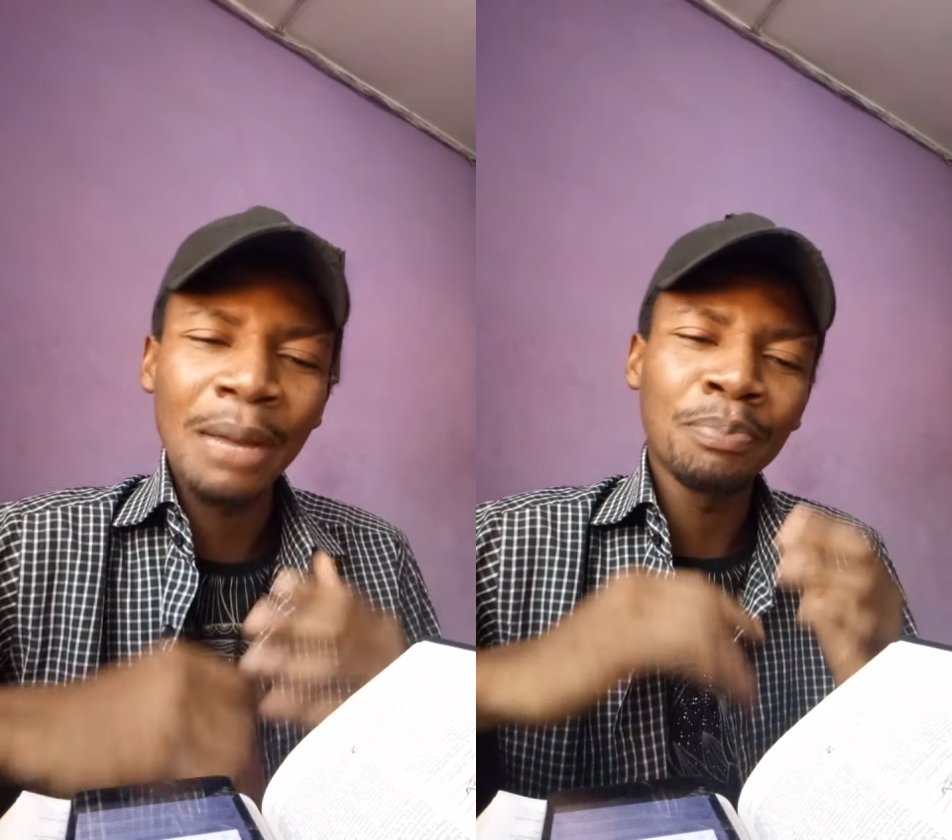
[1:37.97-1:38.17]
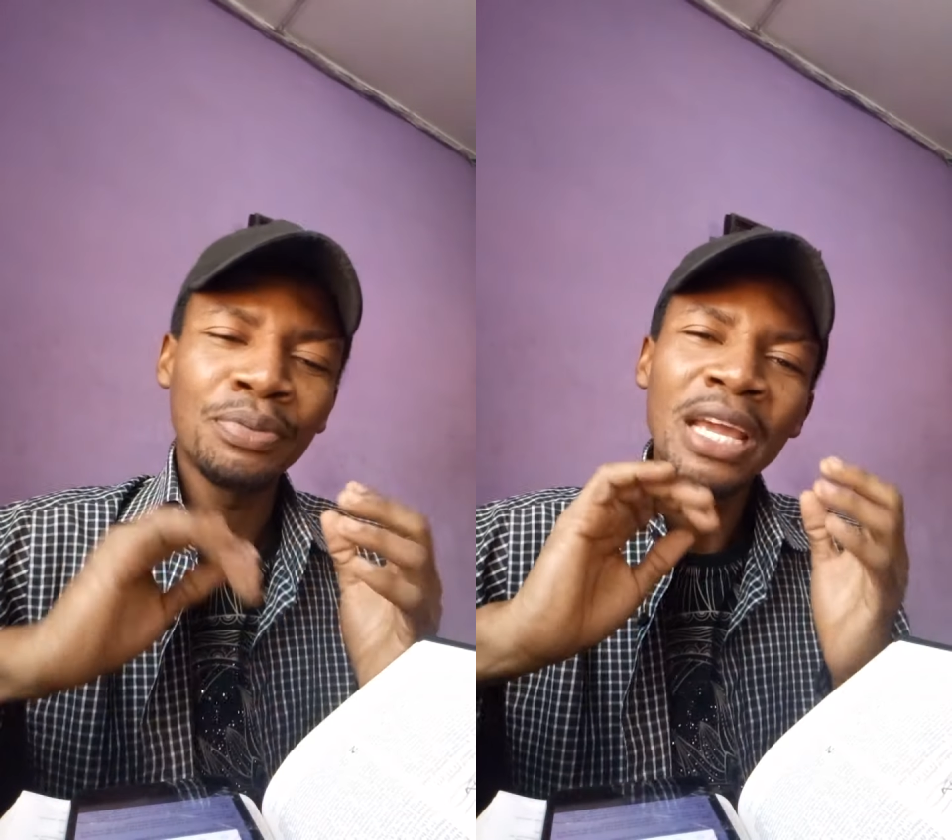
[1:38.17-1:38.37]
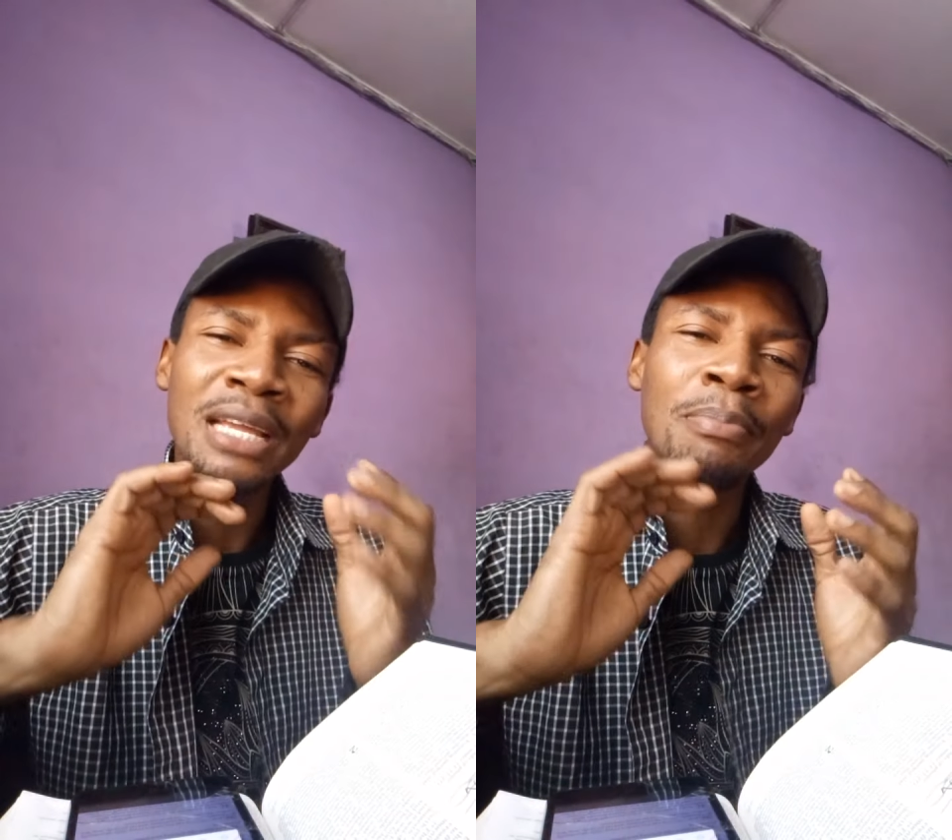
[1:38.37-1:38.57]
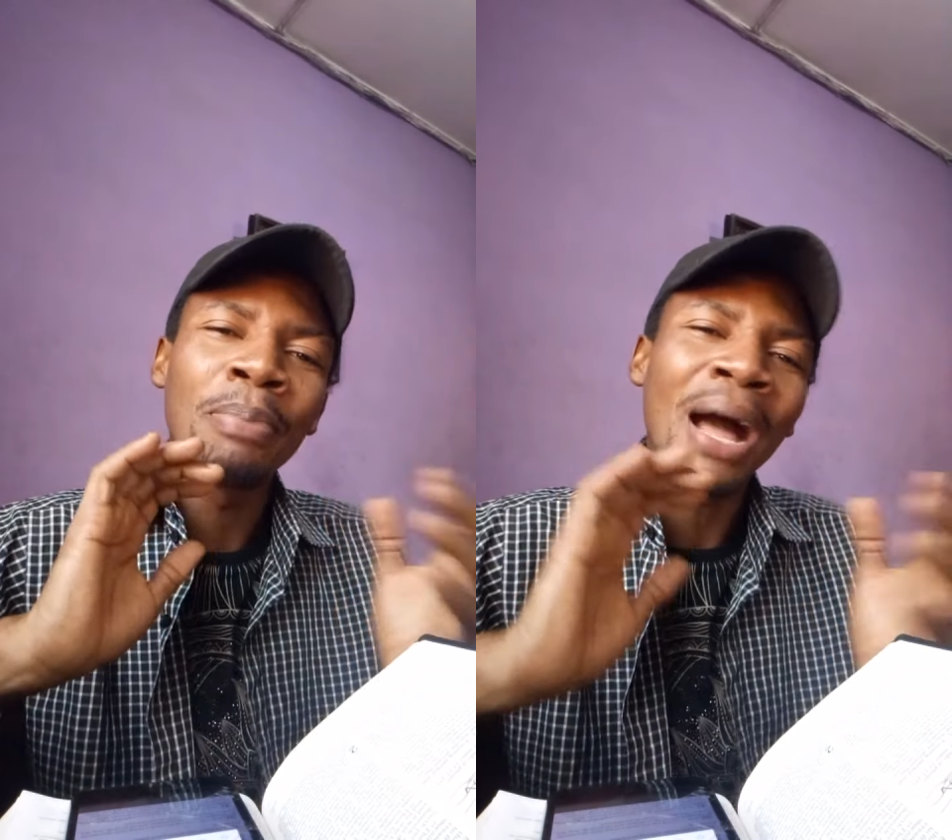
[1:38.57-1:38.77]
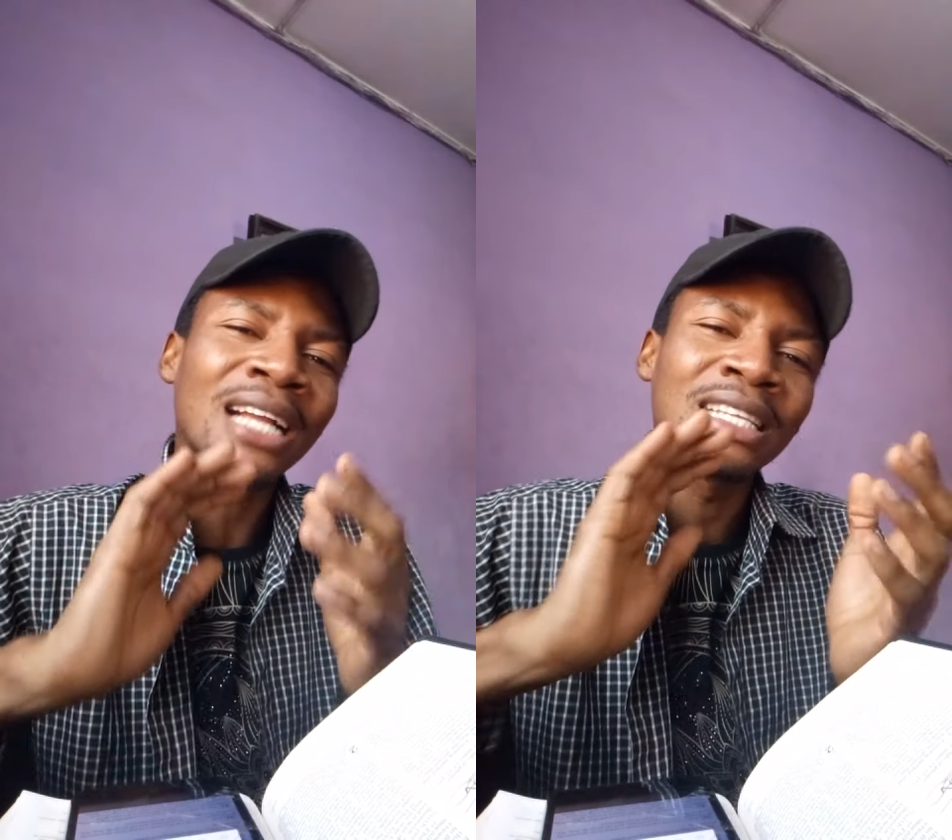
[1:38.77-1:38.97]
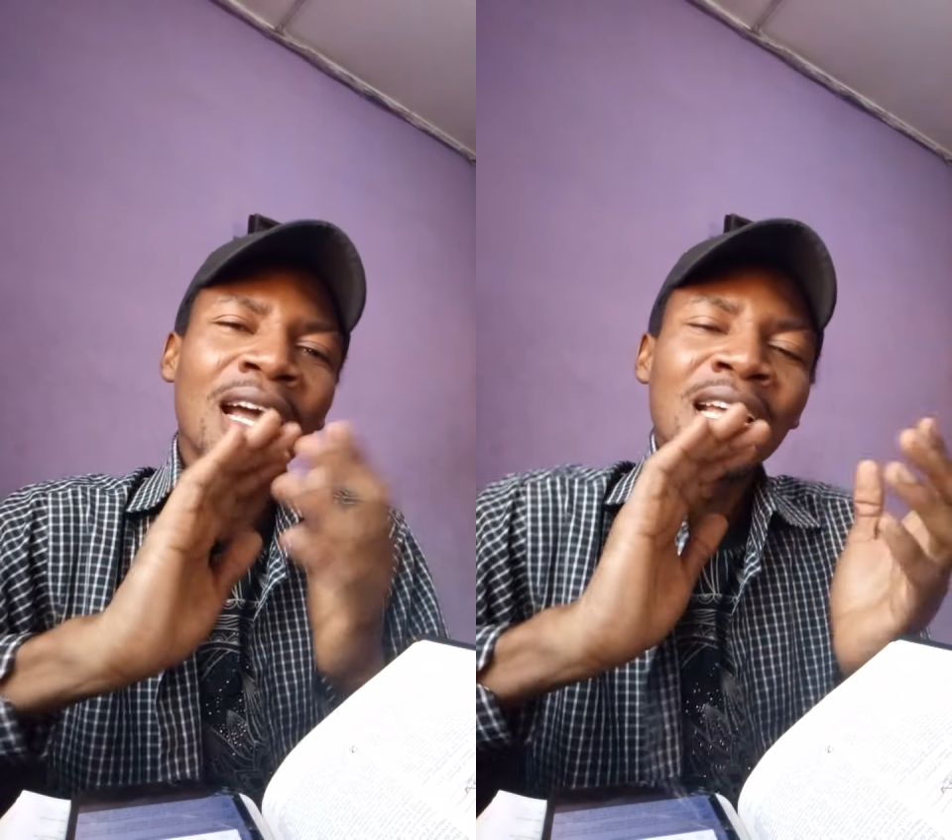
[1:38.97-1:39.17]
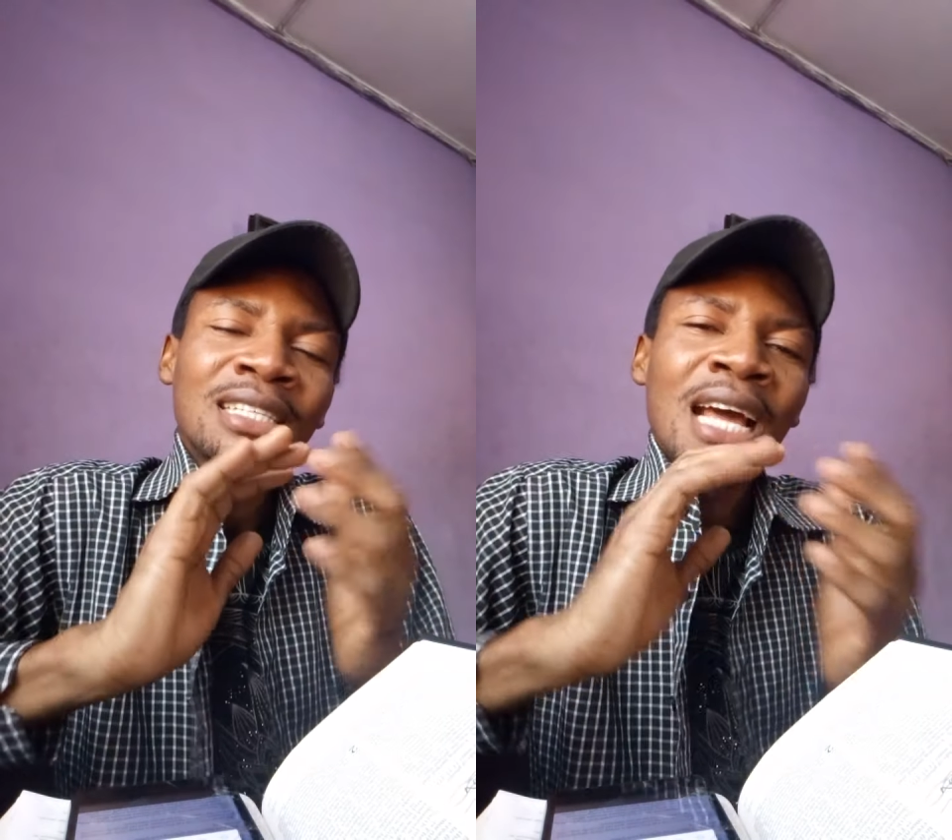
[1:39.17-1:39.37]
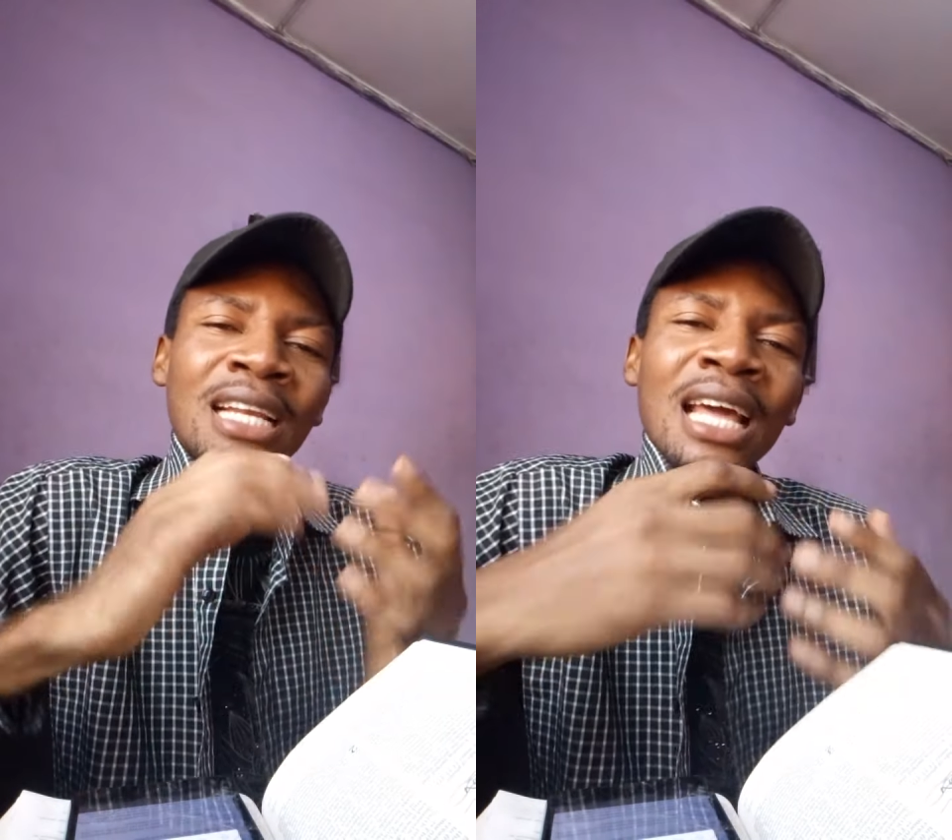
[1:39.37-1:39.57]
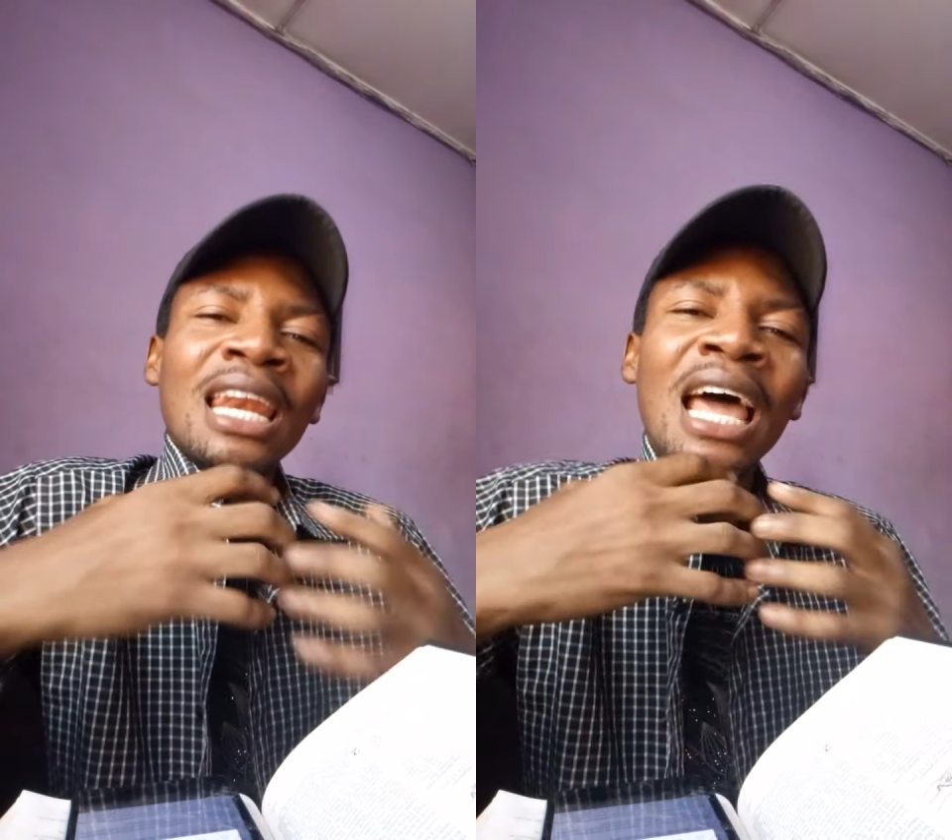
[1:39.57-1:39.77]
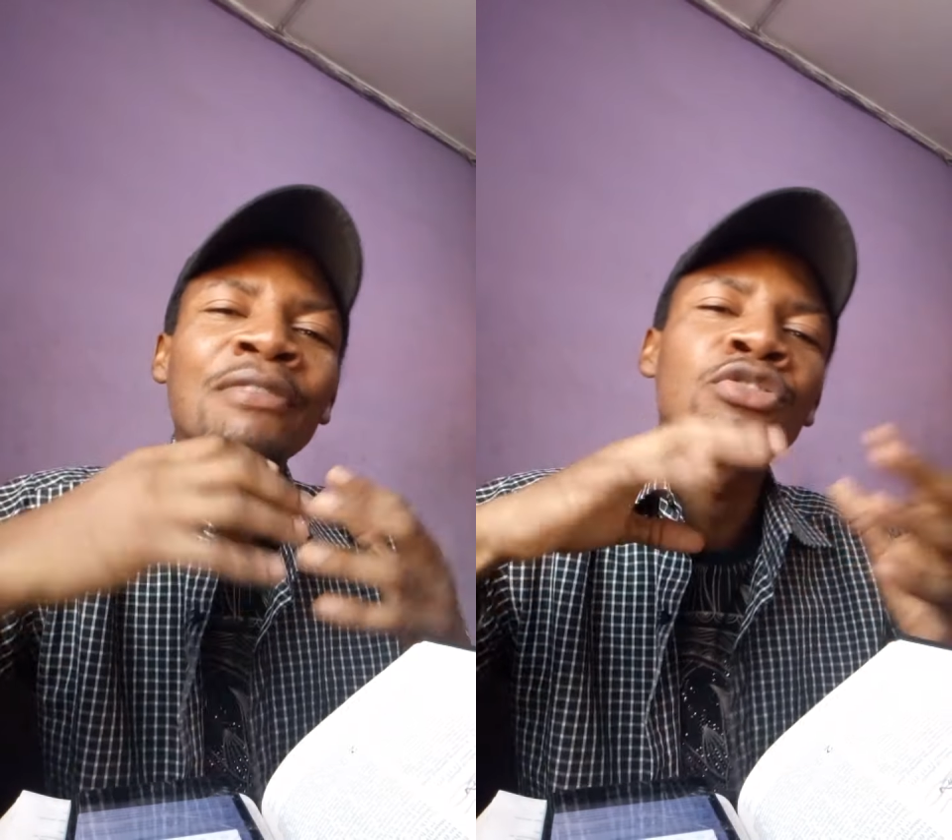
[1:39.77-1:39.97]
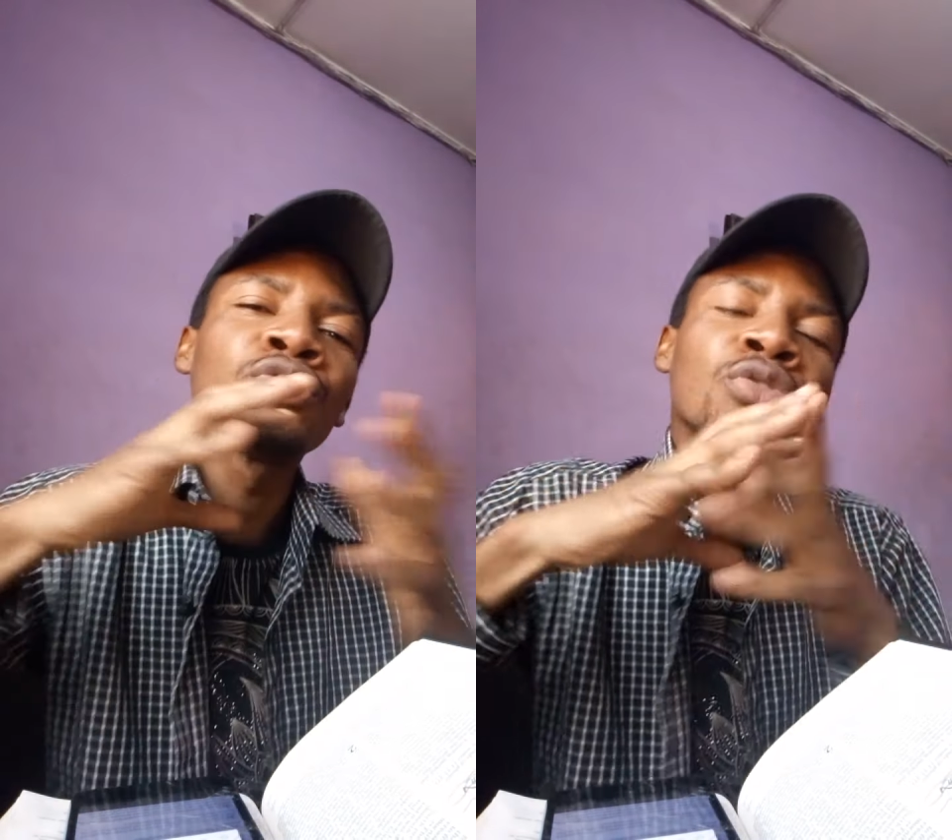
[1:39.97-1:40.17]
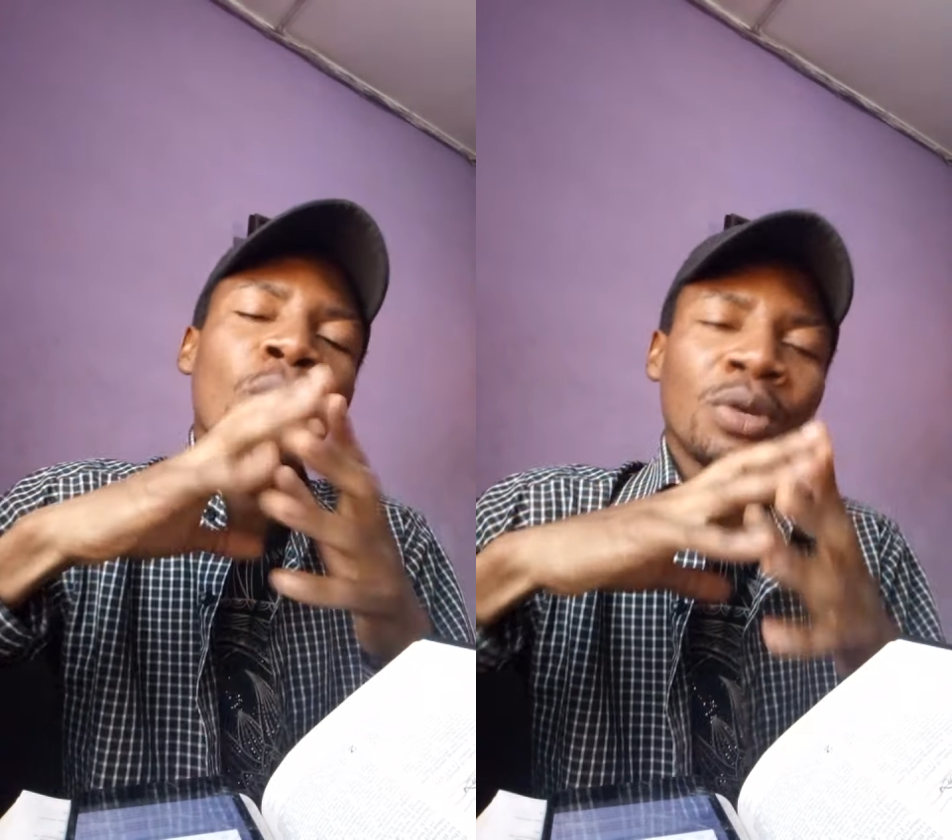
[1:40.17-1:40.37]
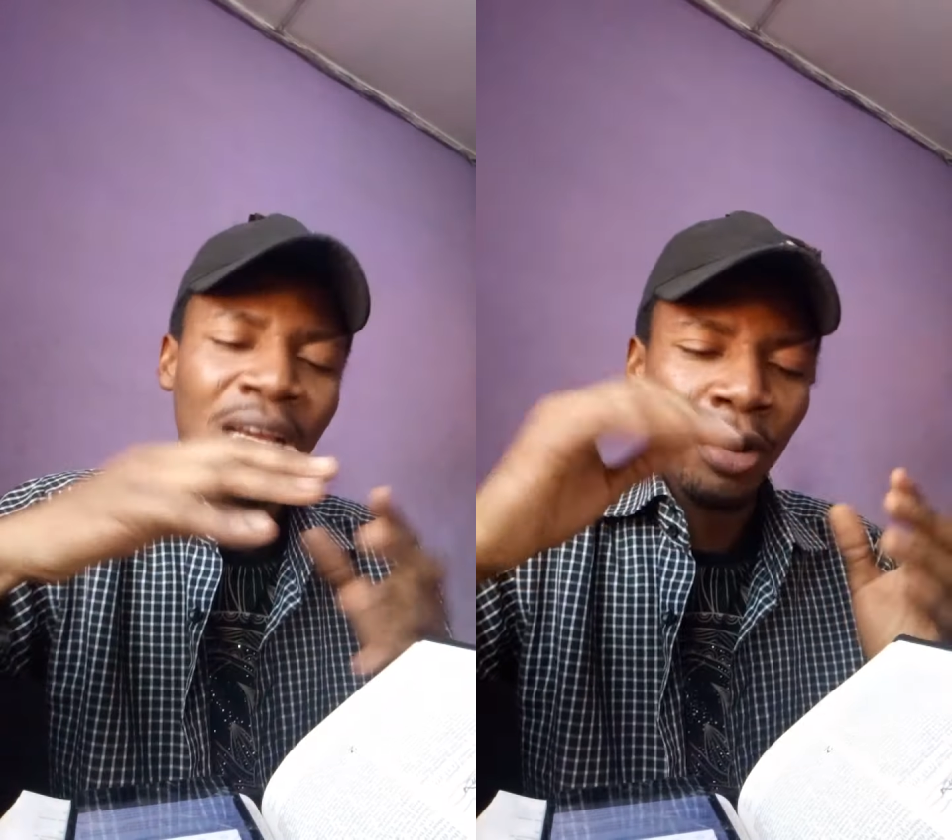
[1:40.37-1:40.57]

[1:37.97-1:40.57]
They are praying back their life to God.